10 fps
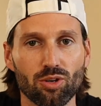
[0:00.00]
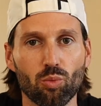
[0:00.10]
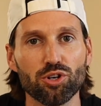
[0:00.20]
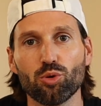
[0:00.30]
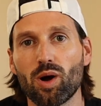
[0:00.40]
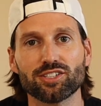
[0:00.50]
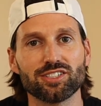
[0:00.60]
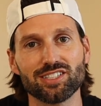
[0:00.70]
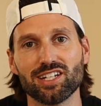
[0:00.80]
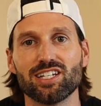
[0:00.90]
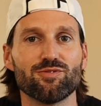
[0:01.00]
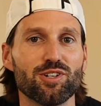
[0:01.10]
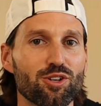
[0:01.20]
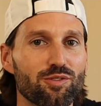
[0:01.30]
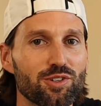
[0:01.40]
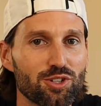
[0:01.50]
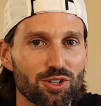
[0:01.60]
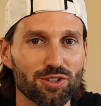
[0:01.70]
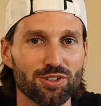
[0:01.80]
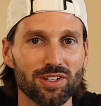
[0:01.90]
When you're watching today's video, if you
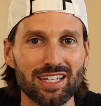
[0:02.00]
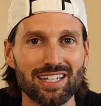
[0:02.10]
could